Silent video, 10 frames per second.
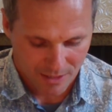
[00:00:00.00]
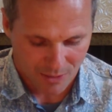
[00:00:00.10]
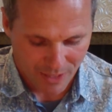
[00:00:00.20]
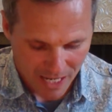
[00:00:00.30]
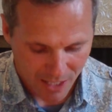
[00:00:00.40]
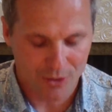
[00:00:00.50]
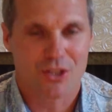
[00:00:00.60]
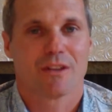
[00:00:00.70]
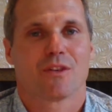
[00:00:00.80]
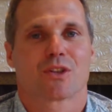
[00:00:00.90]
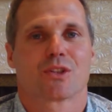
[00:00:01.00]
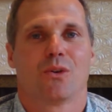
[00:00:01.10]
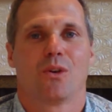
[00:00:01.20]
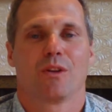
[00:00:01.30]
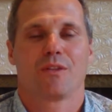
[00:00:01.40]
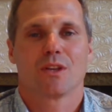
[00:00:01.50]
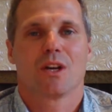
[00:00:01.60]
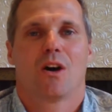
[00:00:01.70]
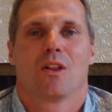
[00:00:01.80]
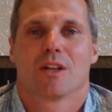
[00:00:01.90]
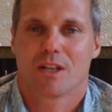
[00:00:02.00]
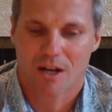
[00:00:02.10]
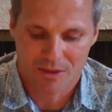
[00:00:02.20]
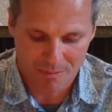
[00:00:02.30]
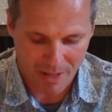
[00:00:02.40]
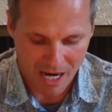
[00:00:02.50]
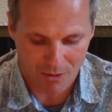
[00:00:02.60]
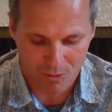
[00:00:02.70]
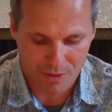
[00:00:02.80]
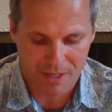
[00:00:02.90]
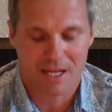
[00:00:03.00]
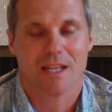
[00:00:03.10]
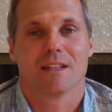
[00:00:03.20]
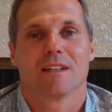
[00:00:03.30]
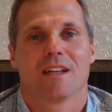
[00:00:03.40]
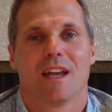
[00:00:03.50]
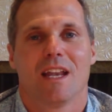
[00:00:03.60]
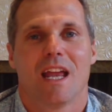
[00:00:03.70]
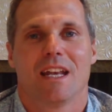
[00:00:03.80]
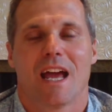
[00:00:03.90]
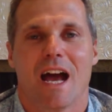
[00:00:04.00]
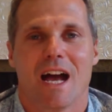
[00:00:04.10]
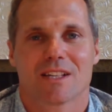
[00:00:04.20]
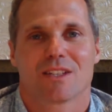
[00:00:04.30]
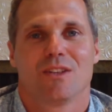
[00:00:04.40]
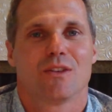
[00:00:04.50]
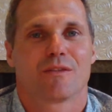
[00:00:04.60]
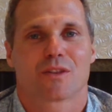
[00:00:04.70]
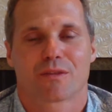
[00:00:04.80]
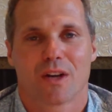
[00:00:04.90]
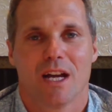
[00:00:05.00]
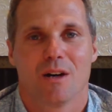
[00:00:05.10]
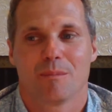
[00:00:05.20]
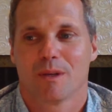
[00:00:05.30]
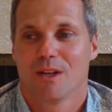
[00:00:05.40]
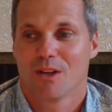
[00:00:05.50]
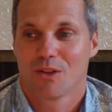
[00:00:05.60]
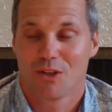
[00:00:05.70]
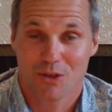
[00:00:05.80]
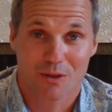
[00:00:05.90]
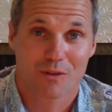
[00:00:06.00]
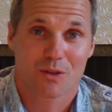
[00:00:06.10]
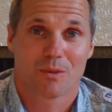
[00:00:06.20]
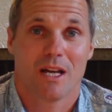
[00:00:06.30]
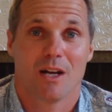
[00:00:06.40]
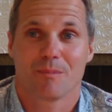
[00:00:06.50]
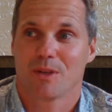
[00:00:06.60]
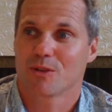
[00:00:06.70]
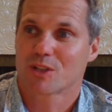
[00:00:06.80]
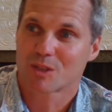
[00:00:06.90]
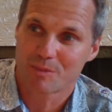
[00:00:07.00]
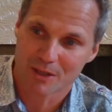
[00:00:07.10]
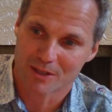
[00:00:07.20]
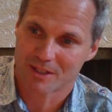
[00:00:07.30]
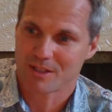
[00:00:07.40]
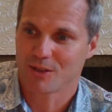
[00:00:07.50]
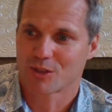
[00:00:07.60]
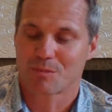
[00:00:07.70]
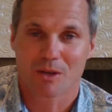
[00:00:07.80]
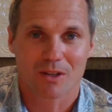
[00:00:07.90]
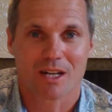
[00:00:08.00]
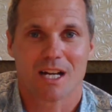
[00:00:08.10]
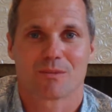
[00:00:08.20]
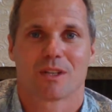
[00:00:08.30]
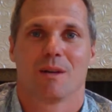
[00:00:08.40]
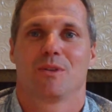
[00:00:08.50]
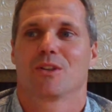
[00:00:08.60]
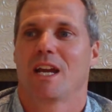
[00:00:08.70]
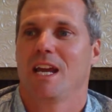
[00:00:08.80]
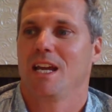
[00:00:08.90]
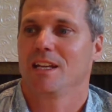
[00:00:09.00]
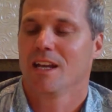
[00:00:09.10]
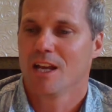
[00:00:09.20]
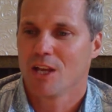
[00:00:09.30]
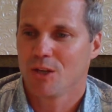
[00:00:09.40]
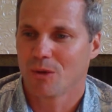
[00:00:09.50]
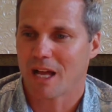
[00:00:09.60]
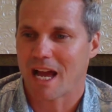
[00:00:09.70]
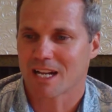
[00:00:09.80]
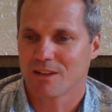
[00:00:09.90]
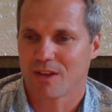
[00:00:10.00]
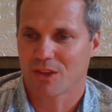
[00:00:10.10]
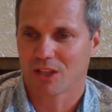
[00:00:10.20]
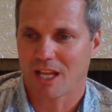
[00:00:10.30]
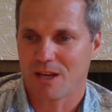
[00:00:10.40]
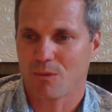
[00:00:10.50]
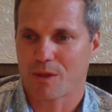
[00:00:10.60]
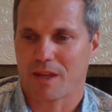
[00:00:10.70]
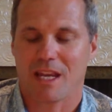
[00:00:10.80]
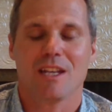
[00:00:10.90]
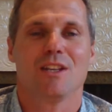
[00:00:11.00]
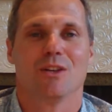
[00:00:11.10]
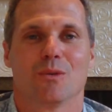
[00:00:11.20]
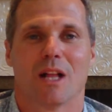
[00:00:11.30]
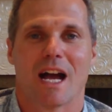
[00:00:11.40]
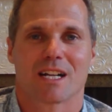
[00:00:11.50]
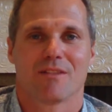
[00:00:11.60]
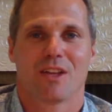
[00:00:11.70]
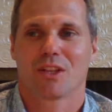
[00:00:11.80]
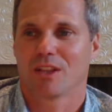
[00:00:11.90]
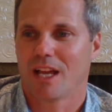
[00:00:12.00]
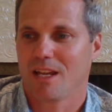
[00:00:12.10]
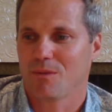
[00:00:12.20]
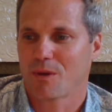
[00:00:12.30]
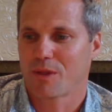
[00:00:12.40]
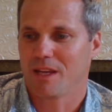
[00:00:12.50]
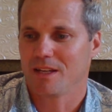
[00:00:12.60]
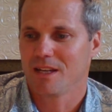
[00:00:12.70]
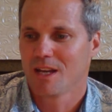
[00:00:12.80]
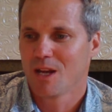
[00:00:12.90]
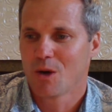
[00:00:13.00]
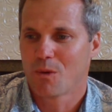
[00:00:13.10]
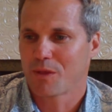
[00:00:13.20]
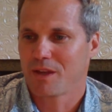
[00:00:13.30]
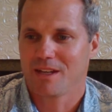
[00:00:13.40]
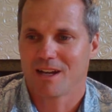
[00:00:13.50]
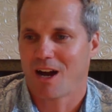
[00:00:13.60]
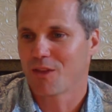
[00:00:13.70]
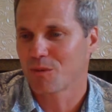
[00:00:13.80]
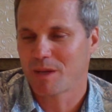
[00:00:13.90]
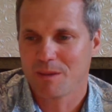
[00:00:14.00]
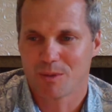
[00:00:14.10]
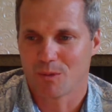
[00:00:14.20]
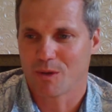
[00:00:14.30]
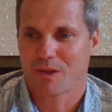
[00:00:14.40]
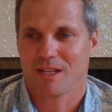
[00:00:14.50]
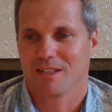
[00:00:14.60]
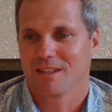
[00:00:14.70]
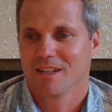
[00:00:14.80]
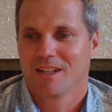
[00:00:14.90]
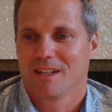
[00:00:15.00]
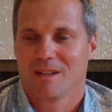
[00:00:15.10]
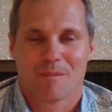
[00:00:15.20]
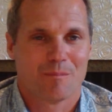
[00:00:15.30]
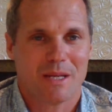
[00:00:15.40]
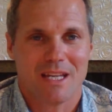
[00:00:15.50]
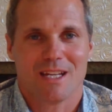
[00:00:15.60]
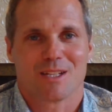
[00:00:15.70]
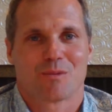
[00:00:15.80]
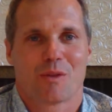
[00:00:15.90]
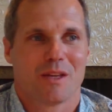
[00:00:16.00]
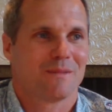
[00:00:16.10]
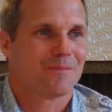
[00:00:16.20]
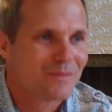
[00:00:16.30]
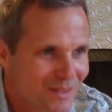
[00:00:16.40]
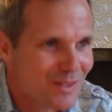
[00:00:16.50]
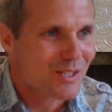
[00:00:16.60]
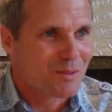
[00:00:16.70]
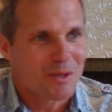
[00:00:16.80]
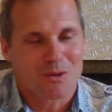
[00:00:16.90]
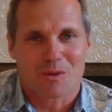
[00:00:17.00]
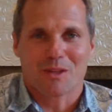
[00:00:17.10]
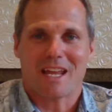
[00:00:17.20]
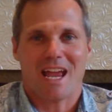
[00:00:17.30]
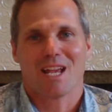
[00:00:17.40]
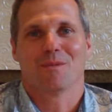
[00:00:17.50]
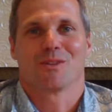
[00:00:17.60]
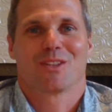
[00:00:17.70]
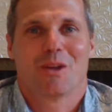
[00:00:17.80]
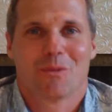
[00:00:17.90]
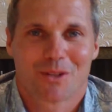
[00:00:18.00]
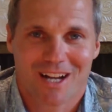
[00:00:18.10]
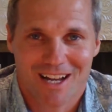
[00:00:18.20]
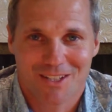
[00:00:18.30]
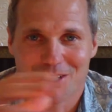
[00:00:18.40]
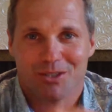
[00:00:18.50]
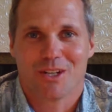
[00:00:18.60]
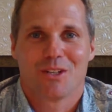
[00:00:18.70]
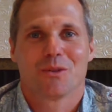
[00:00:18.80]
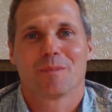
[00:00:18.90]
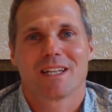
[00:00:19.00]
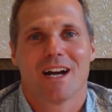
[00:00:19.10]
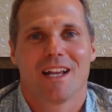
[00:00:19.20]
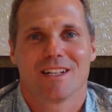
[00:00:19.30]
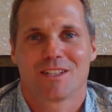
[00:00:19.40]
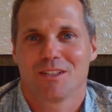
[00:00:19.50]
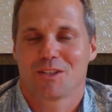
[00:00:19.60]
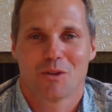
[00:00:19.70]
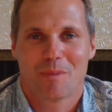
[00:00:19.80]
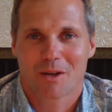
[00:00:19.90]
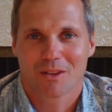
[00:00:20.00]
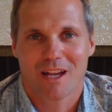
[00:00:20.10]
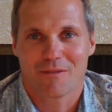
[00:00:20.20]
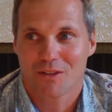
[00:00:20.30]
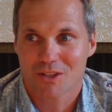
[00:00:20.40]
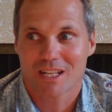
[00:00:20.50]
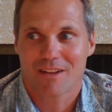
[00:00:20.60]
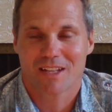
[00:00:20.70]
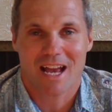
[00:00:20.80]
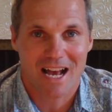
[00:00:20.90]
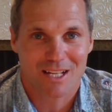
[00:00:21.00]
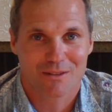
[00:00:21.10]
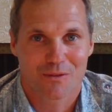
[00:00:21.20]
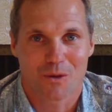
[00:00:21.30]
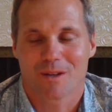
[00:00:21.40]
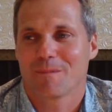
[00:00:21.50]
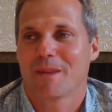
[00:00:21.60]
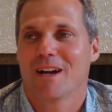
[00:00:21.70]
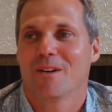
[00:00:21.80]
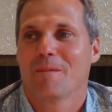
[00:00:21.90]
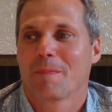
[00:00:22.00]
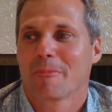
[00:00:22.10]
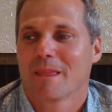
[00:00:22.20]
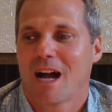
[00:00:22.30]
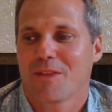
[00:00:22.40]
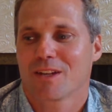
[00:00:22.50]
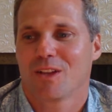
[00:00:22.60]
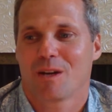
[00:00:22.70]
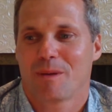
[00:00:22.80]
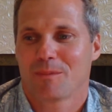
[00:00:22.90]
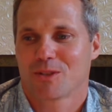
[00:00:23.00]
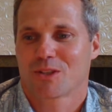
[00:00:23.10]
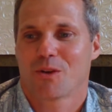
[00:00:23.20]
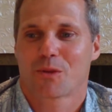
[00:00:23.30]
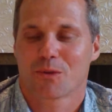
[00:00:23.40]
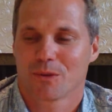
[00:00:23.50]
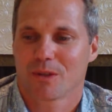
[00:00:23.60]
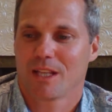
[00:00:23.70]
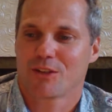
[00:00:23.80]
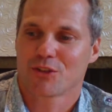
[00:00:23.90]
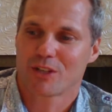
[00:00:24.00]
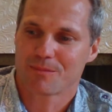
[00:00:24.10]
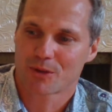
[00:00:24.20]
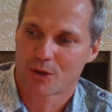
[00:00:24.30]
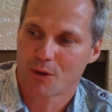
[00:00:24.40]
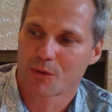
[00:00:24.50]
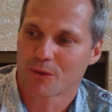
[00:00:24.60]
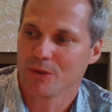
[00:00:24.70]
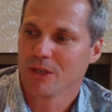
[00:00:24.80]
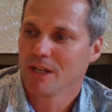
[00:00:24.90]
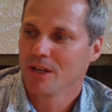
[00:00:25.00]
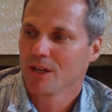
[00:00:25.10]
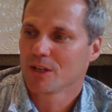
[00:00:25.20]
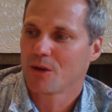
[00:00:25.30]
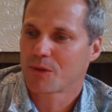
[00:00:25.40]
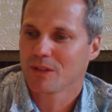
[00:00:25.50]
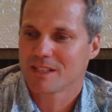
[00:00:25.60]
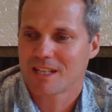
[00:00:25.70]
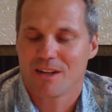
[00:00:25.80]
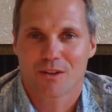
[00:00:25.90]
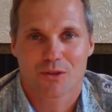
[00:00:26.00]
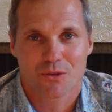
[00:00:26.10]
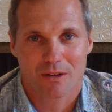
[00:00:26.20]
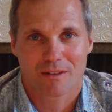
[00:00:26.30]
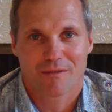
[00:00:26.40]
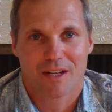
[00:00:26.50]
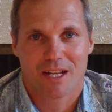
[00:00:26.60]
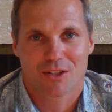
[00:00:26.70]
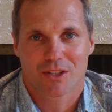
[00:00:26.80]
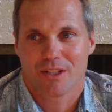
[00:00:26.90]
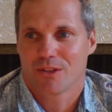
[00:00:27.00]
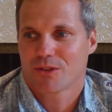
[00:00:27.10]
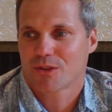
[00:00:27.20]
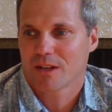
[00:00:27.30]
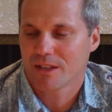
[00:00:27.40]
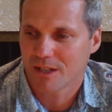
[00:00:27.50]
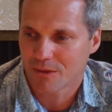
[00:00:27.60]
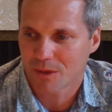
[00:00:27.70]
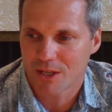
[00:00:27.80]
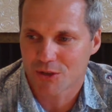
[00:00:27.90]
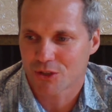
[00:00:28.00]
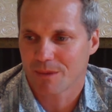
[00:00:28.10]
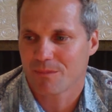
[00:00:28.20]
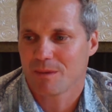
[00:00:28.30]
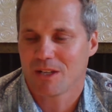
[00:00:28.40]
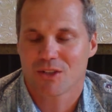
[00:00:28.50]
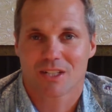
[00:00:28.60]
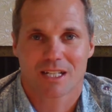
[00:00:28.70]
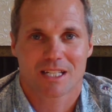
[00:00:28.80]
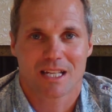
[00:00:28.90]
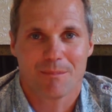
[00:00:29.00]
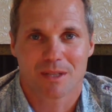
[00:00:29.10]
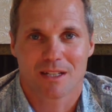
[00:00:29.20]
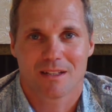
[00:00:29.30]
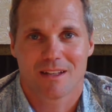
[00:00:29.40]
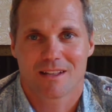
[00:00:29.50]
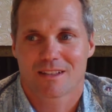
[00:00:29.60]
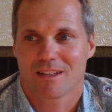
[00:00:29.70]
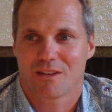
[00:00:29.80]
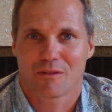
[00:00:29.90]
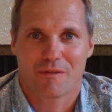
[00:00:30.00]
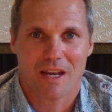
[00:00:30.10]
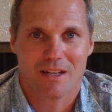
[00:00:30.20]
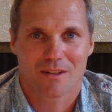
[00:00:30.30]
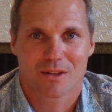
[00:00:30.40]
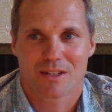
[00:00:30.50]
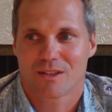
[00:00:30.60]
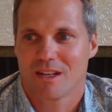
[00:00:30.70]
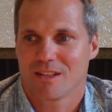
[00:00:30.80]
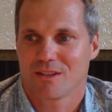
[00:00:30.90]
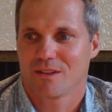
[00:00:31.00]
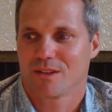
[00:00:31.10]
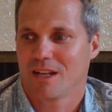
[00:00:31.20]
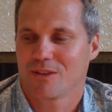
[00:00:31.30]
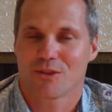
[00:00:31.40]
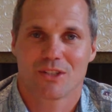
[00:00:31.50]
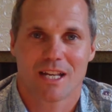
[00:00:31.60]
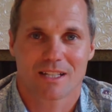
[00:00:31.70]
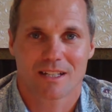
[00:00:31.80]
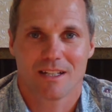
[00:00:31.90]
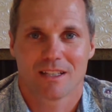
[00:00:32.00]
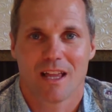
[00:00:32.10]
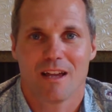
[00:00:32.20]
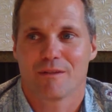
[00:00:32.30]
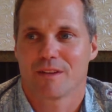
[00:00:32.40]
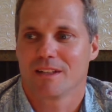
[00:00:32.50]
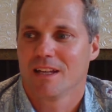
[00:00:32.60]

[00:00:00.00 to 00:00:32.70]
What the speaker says: the energy of your soul, if you can call on God, the power within, and ask the universe for help, the universe will help. Spirits, your spirit guides will come to your aid. You will activate the light within will activate the light within other people, within beings, within the spirit within animals, and they will guide you, and you'll be guided to a better life. You just have to ask for it. Now, I think a lot of people just go through relationships or go through, let's say you're struggling financially or you're struggling in a relationship, you might just accept it as like your fate or as your destiny in life.